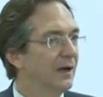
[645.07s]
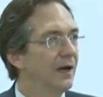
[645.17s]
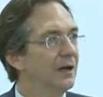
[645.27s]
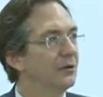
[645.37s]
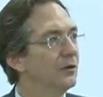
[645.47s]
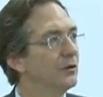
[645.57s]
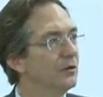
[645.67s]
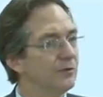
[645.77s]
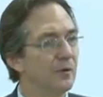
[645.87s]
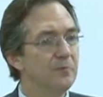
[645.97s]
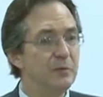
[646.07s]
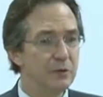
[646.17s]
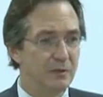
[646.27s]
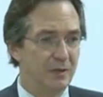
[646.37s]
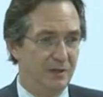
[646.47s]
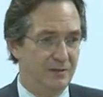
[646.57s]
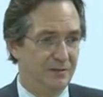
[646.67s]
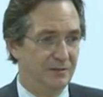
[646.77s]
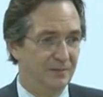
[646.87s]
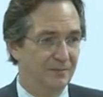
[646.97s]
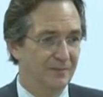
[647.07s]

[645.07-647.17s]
uh, learn from mutinies